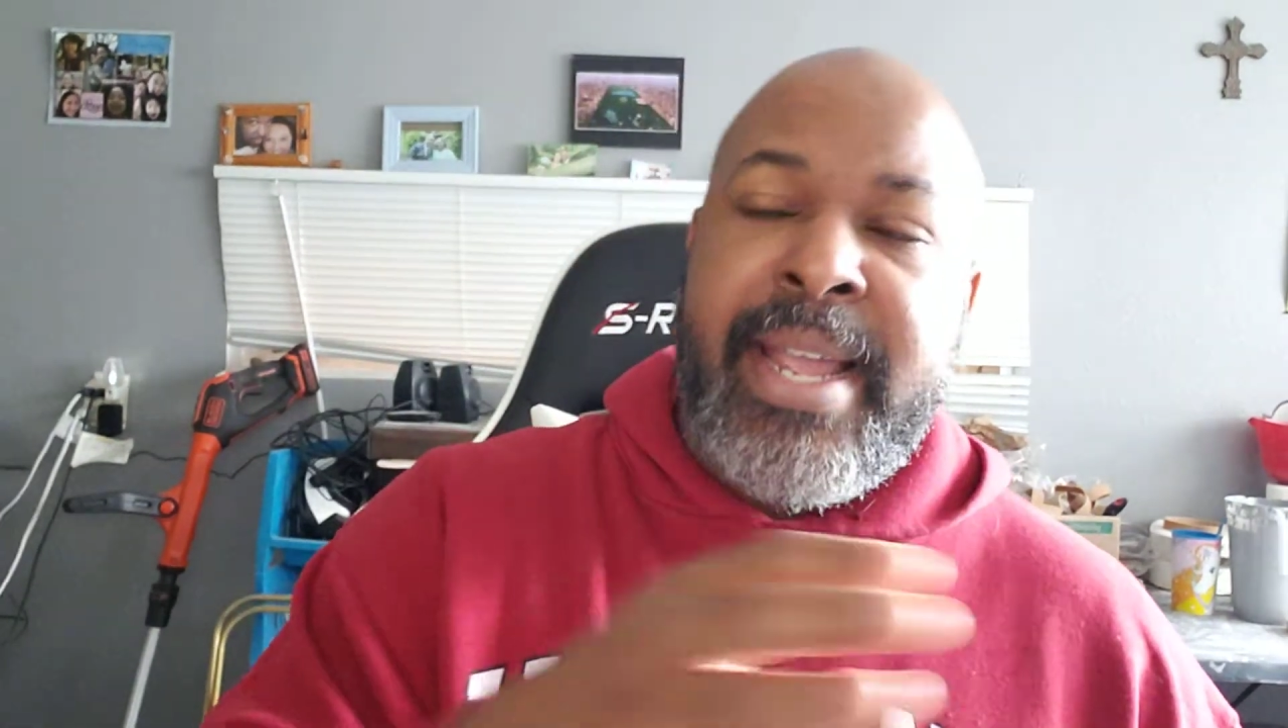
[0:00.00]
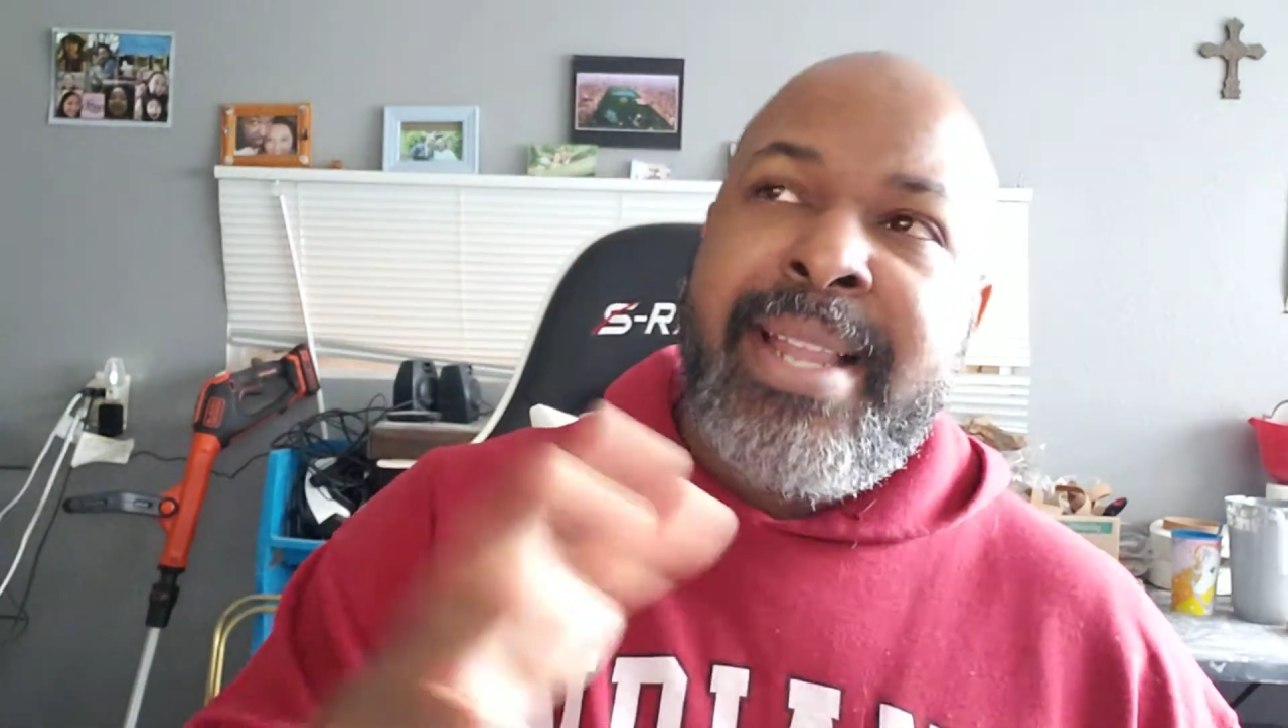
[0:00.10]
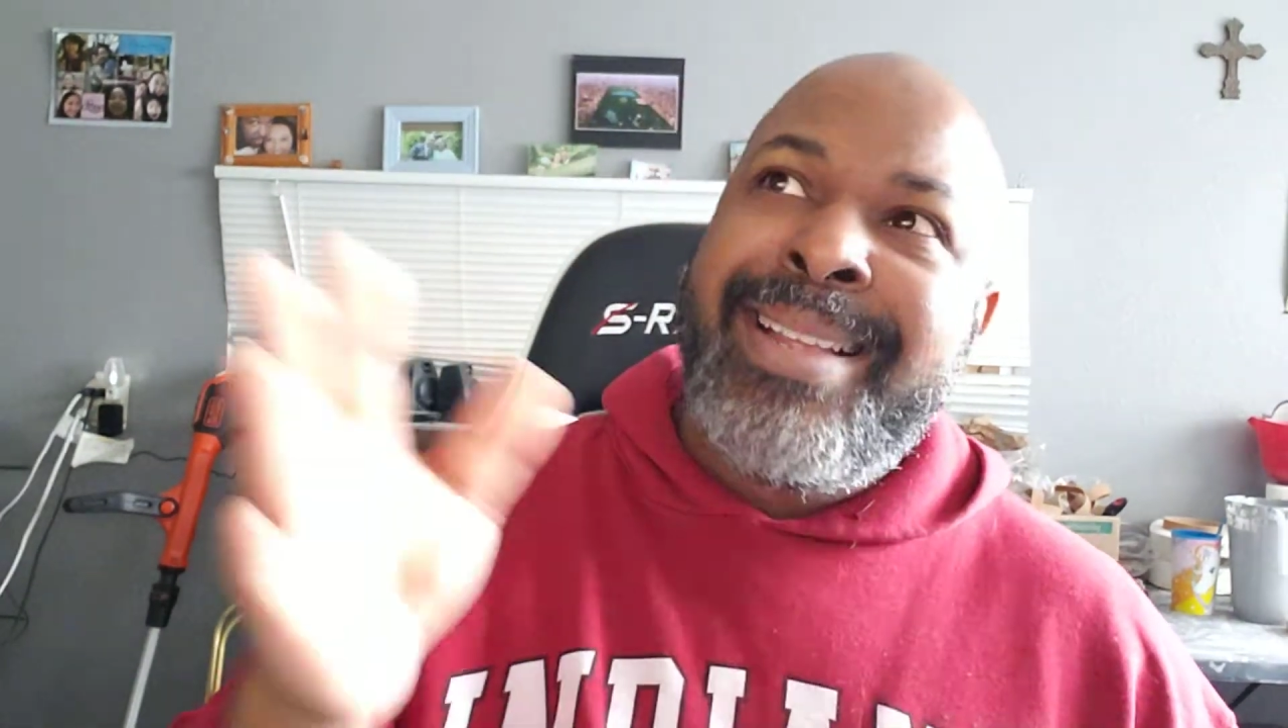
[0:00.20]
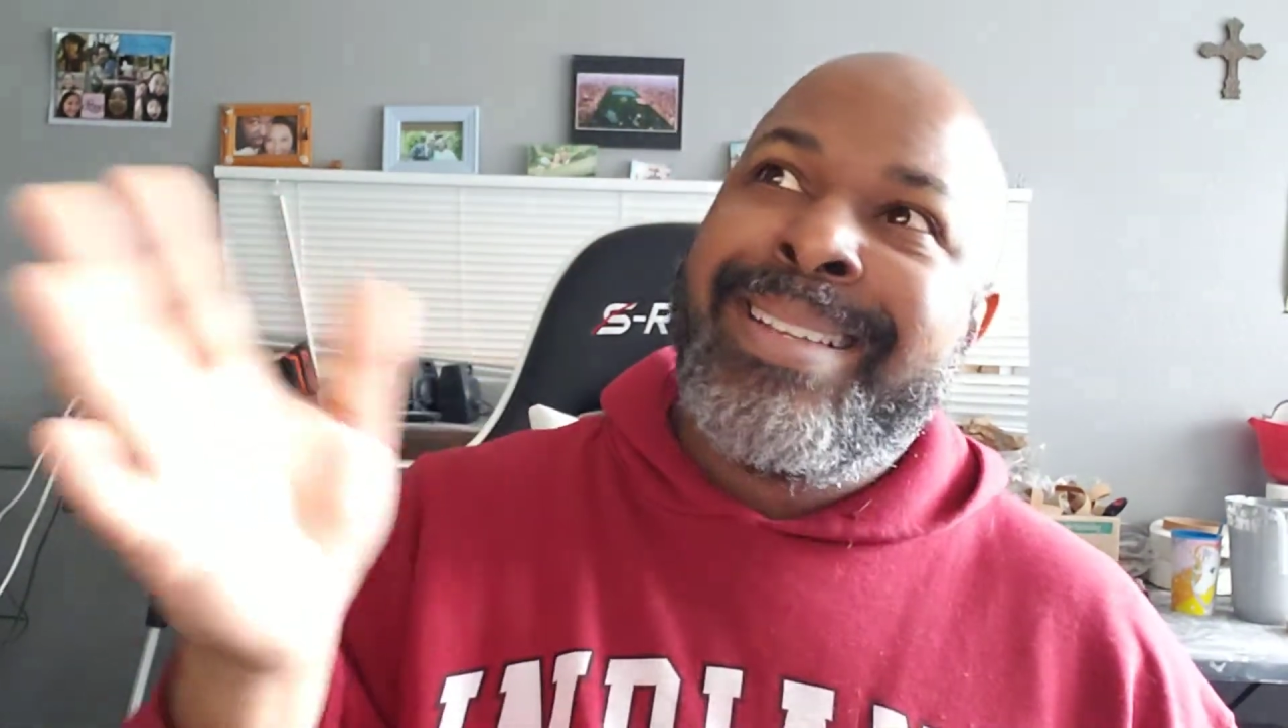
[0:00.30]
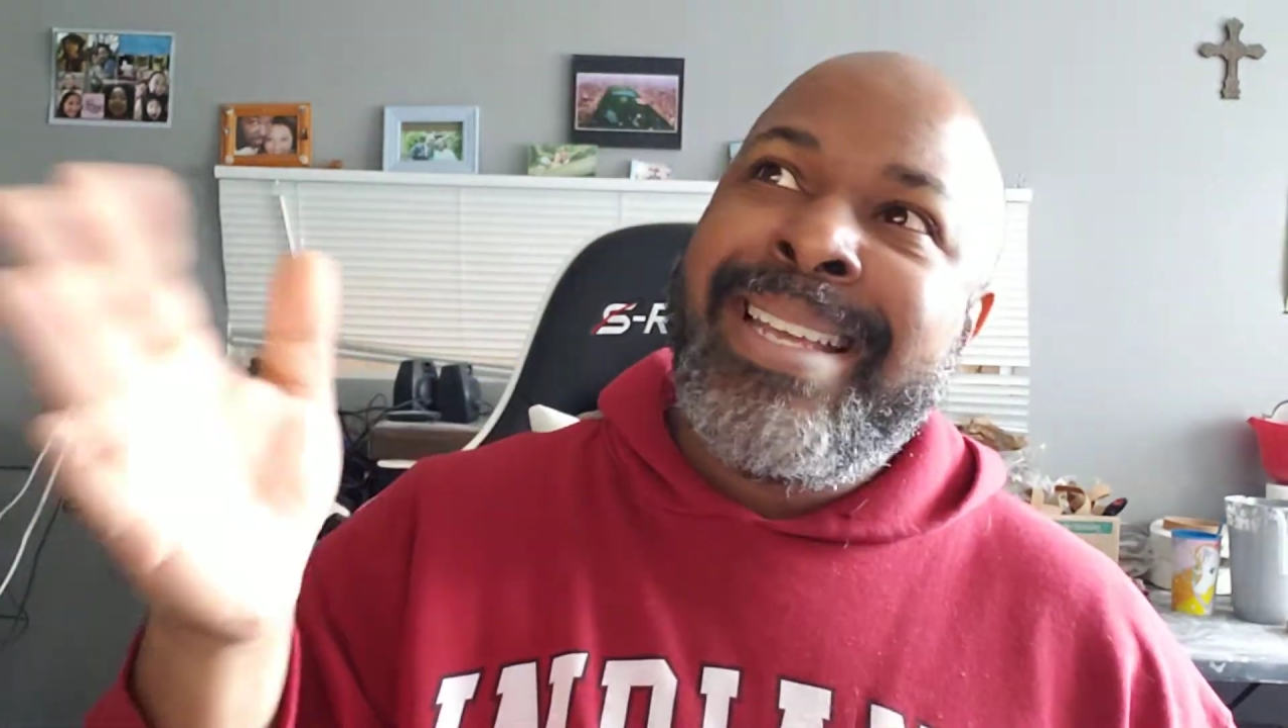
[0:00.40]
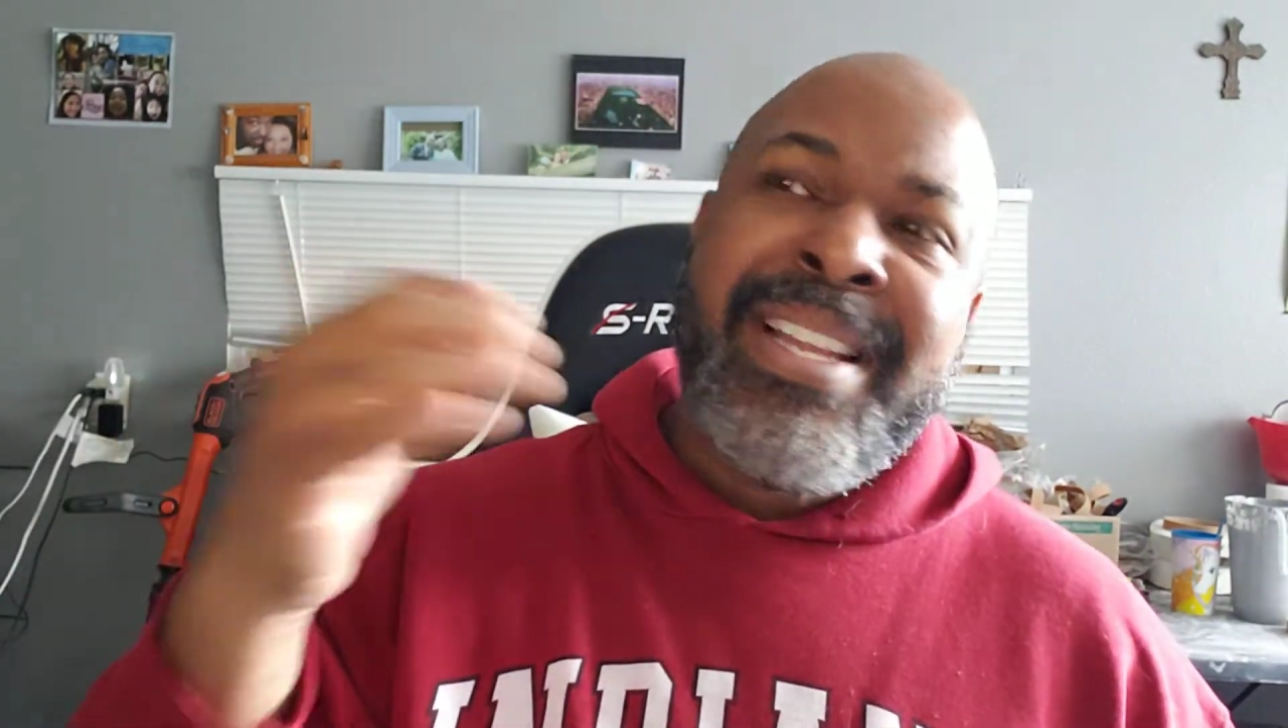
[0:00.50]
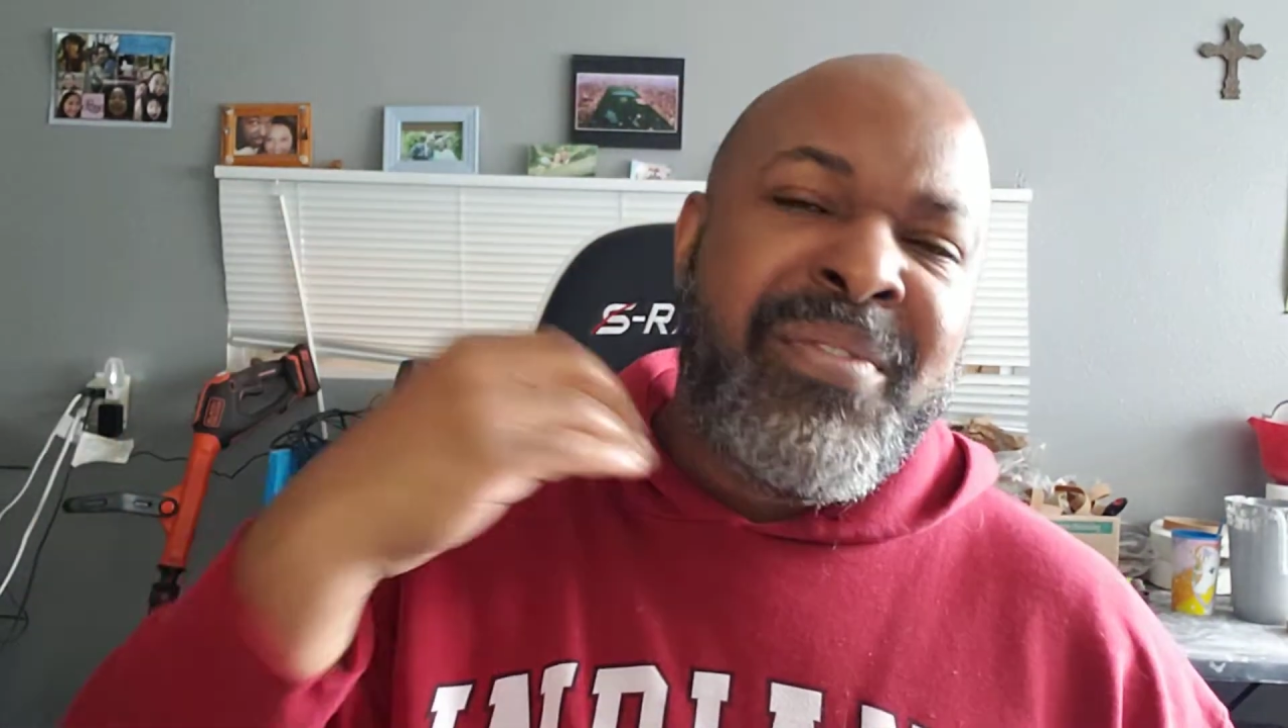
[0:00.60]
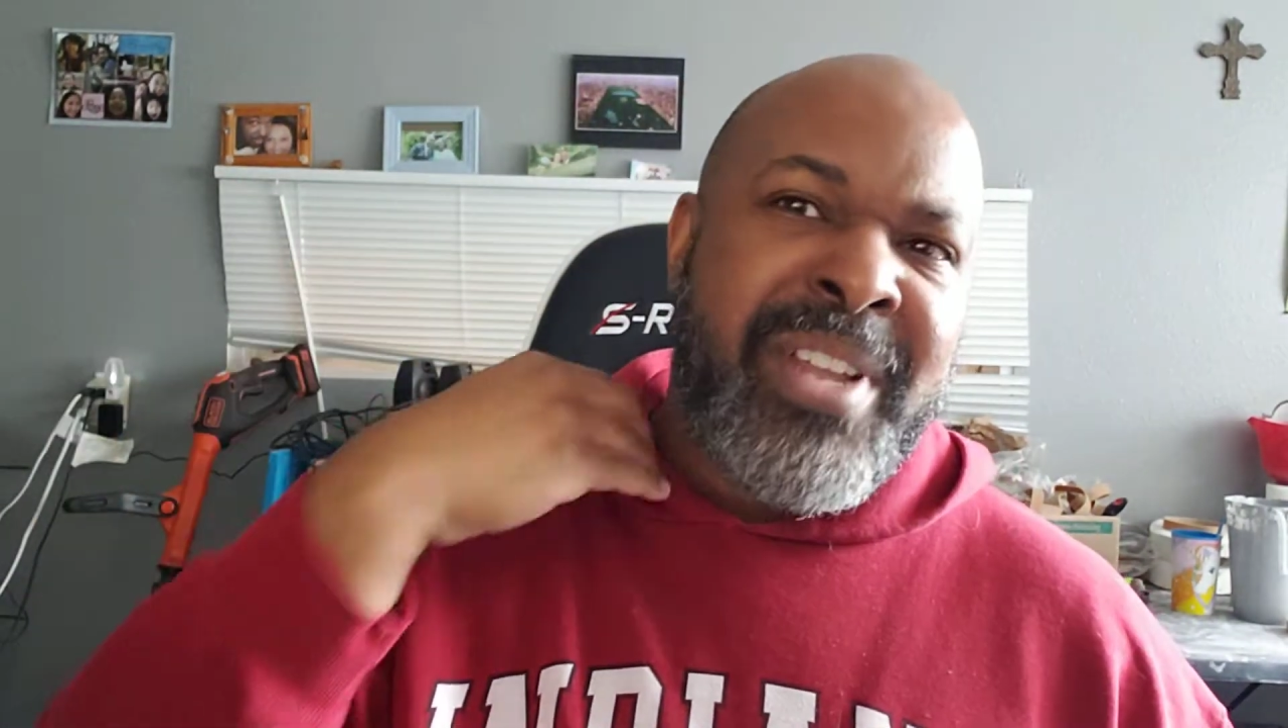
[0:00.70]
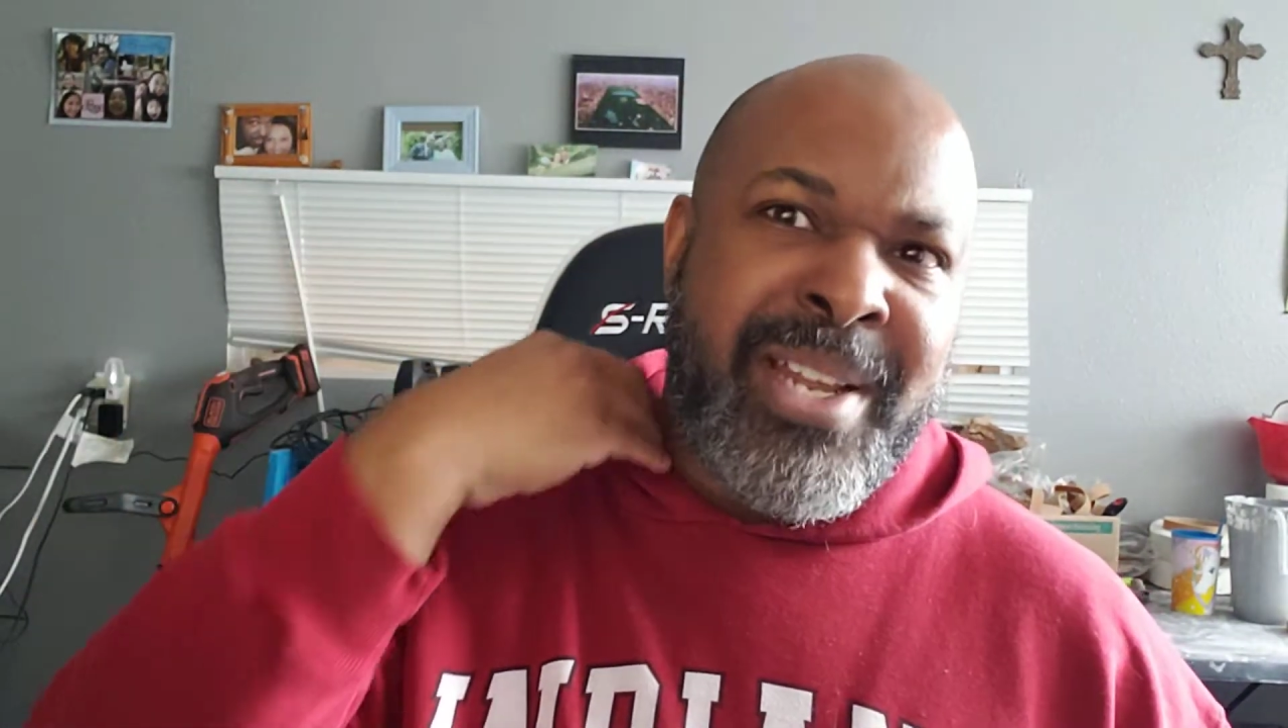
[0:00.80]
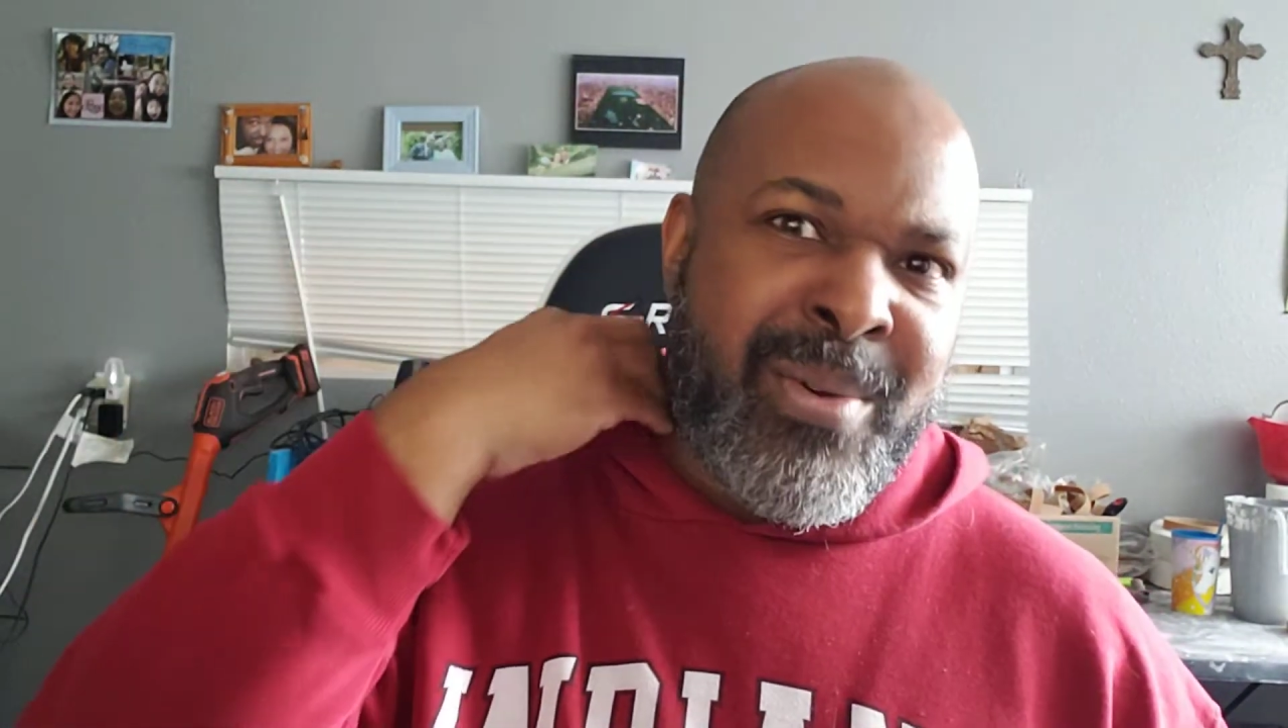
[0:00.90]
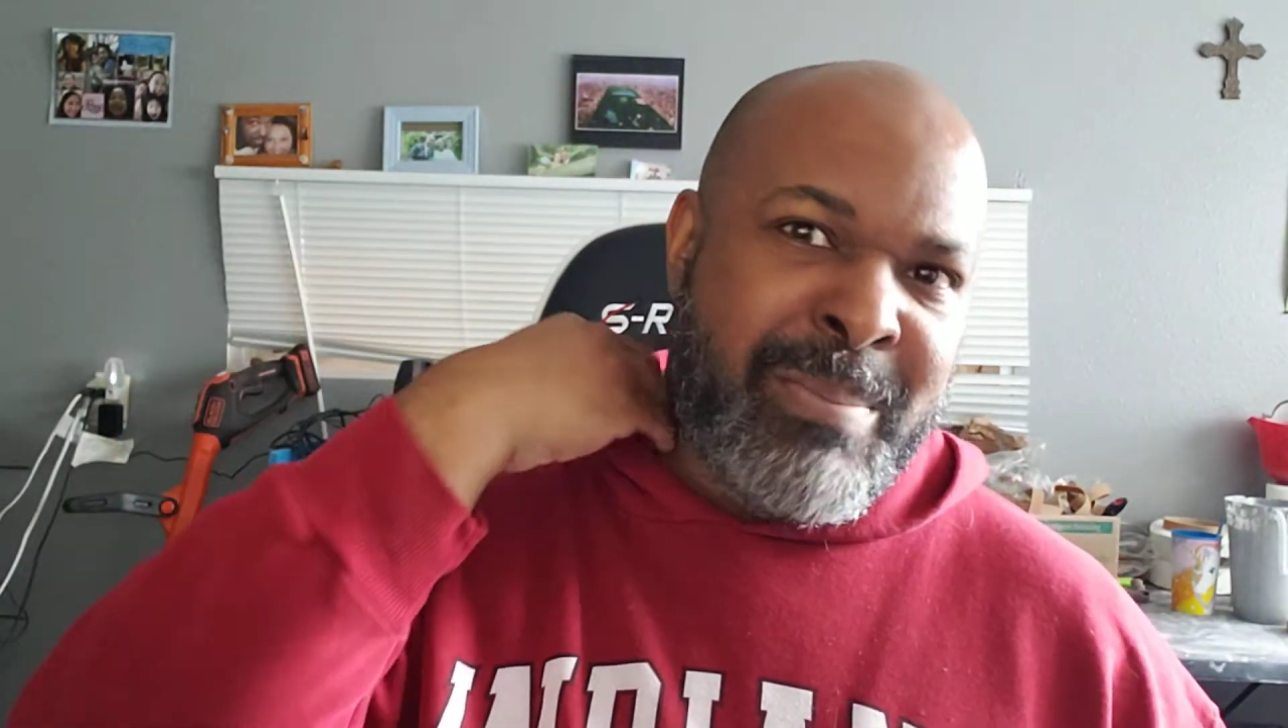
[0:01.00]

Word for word: and I did a video